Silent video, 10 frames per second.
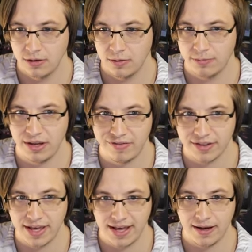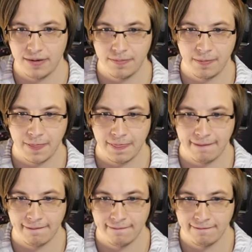Pay for that.
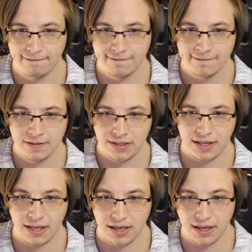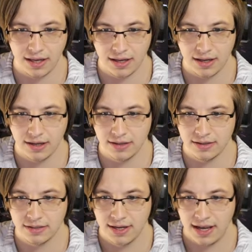
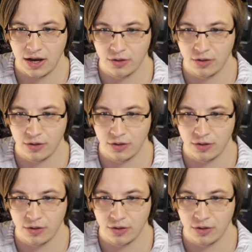And health